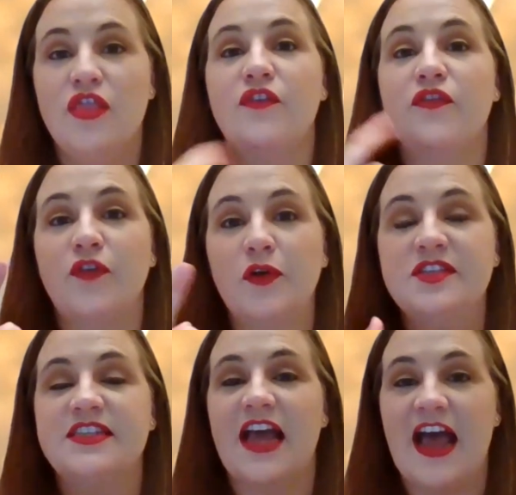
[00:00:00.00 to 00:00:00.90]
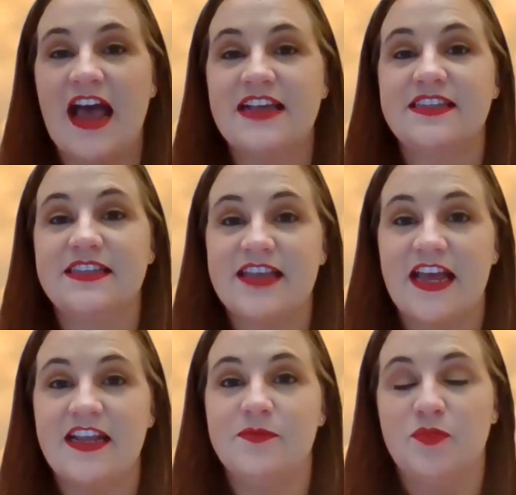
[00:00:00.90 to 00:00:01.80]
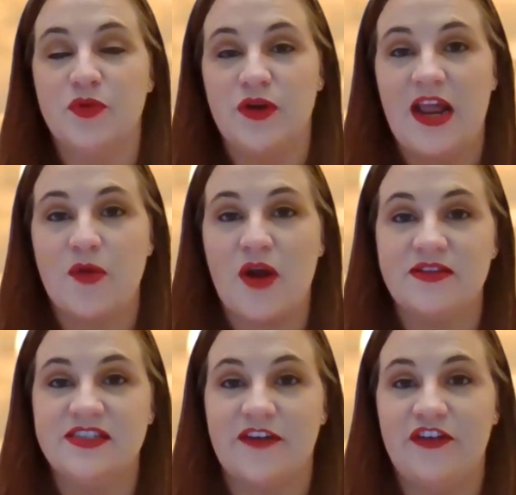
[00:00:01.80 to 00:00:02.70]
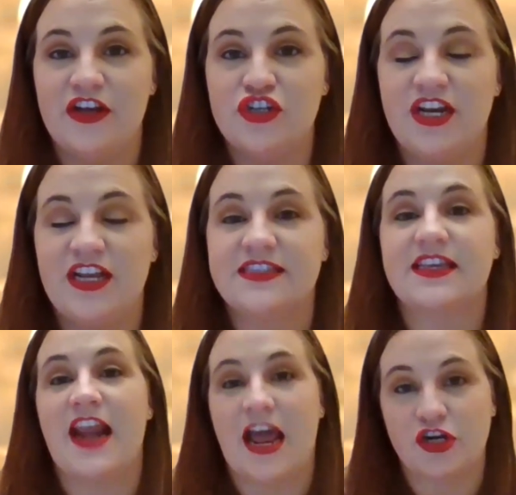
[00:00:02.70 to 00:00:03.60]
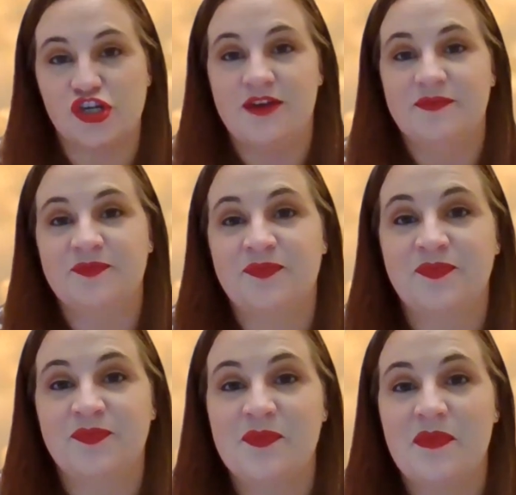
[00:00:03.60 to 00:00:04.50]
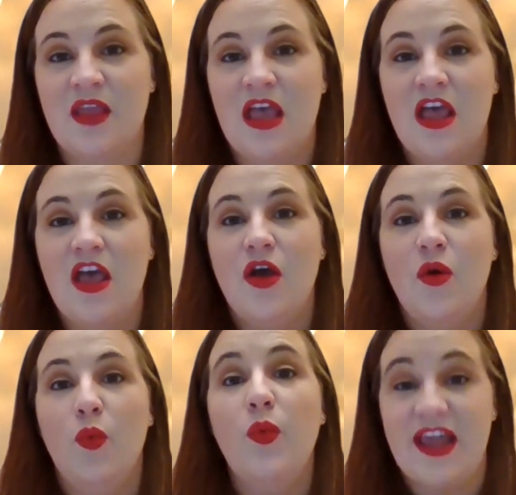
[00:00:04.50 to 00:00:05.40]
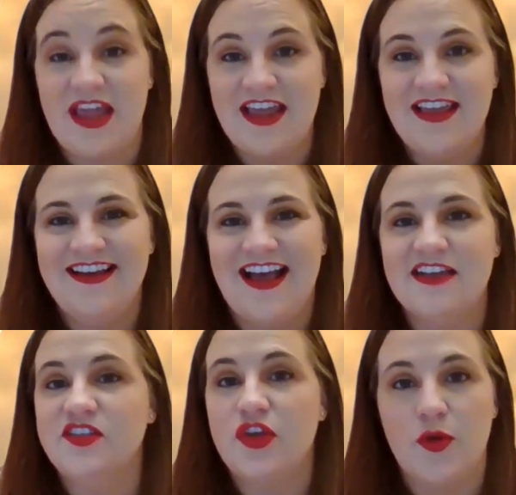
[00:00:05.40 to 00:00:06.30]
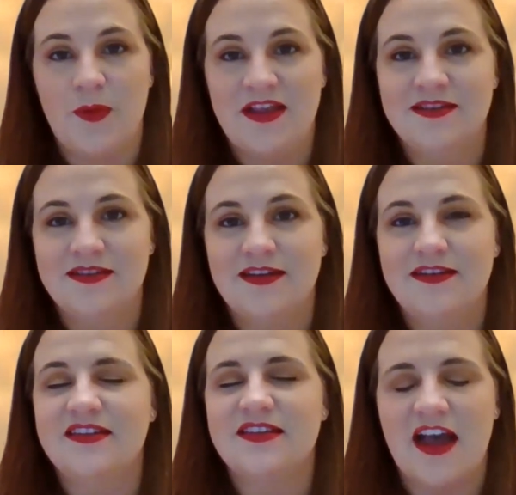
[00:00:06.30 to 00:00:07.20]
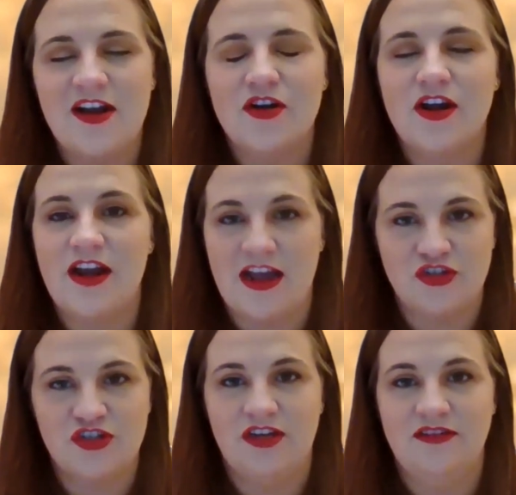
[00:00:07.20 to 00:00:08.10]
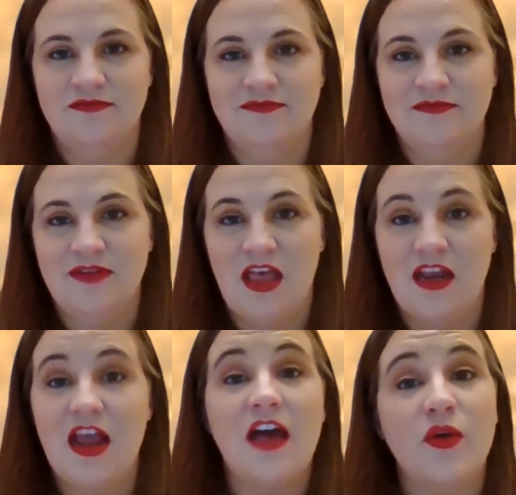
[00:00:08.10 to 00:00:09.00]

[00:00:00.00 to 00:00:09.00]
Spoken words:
The first, as is said in Brené Brown's definition, is connection. We, as humans, desire connection, not